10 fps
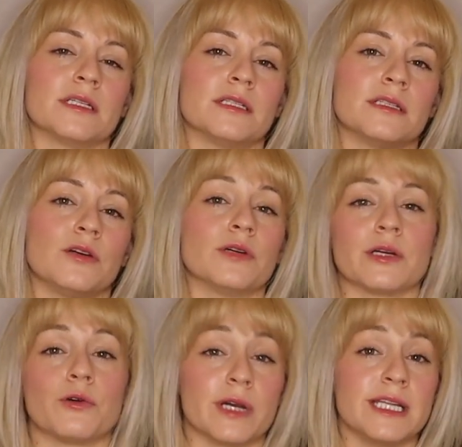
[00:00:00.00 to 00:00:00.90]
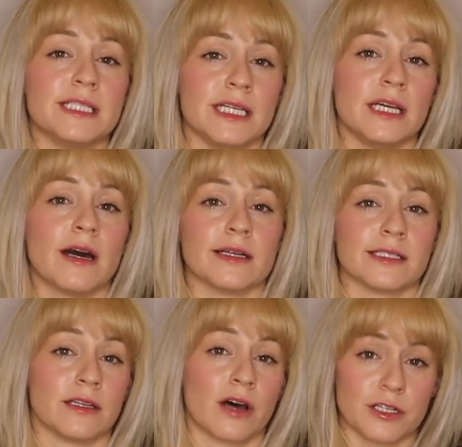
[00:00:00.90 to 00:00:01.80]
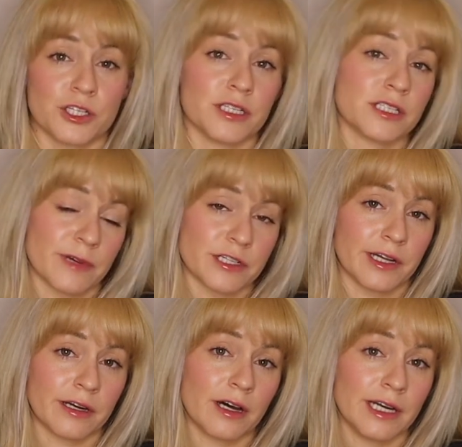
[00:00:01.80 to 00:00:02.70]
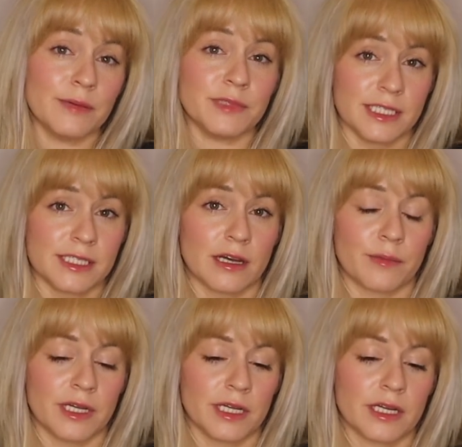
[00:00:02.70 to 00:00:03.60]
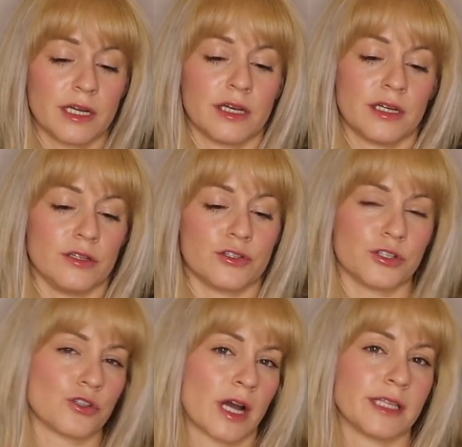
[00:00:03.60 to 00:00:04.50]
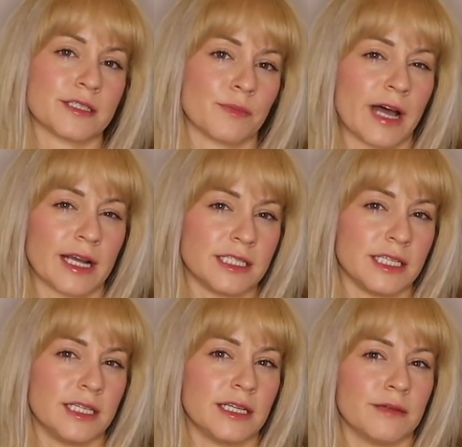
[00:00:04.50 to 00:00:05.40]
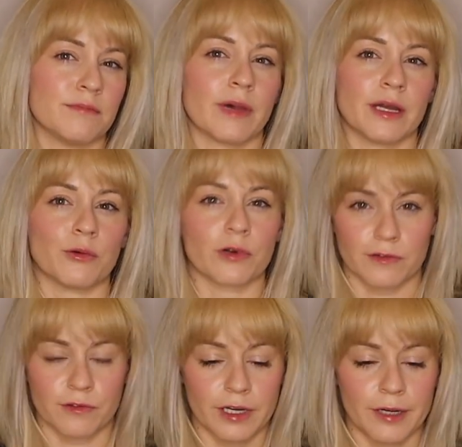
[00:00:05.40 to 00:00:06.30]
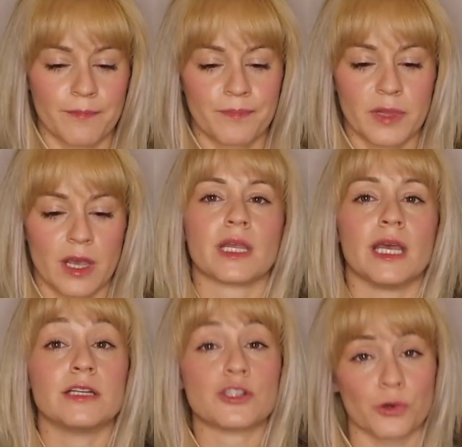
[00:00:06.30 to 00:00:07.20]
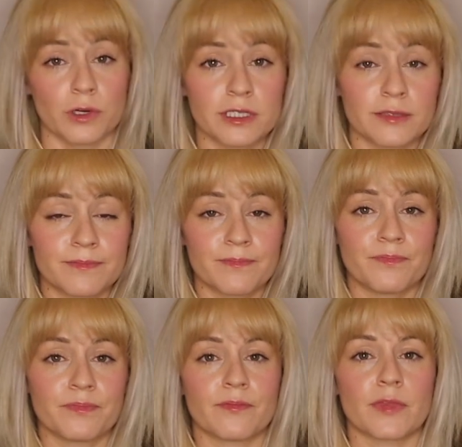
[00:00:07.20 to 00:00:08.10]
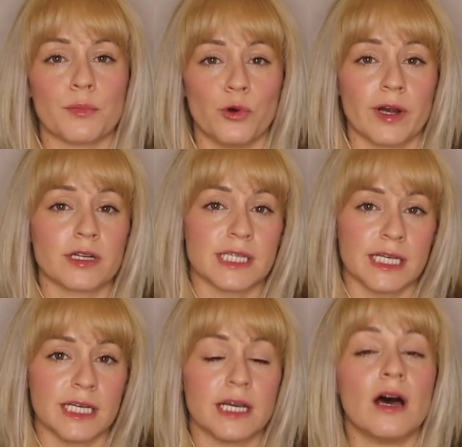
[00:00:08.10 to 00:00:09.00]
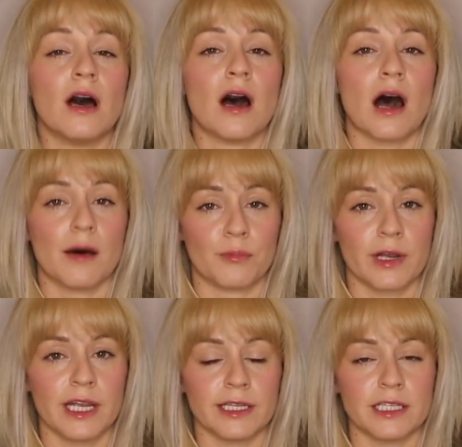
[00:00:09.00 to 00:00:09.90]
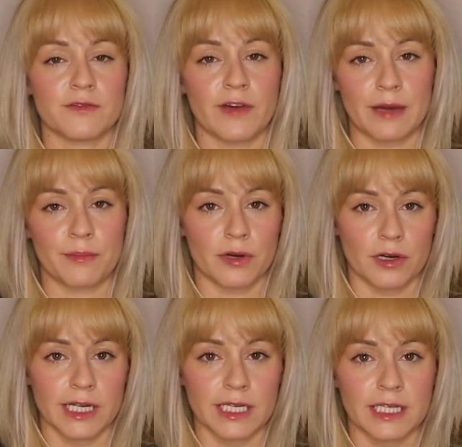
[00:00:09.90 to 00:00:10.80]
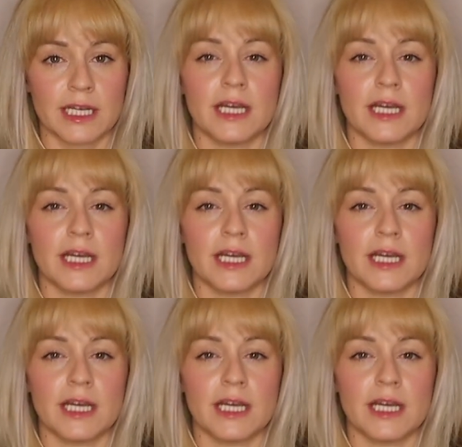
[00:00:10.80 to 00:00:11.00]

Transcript: green tea causing nausea, especially on an empty stomach, you should try this black tea. It might work for you. In short, Puerh tea upregulates fat burning,